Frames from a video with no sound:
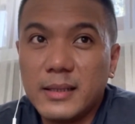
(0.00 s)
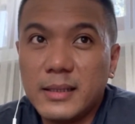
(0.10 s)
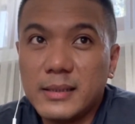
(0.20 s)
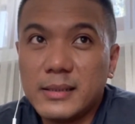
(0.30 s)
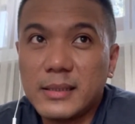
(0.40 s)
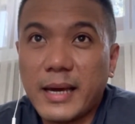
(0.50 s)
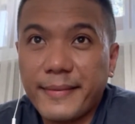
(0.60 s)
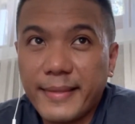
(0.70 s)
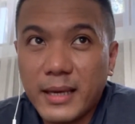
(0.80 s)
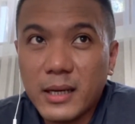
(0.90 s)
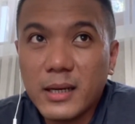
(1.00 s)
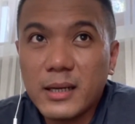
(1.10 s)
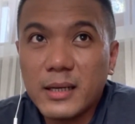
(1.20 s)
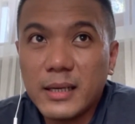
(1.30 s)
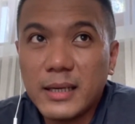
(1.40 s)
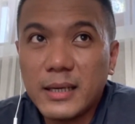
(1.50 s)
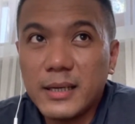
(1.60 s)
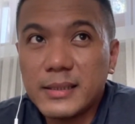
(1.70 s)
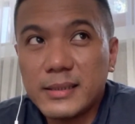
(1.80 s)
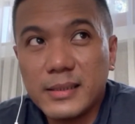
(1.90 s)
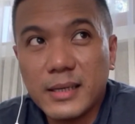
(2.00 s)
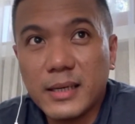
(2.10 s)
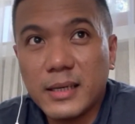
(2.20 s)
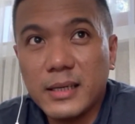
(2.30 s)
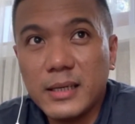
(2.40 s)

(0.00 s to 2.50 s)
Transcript: this I think is the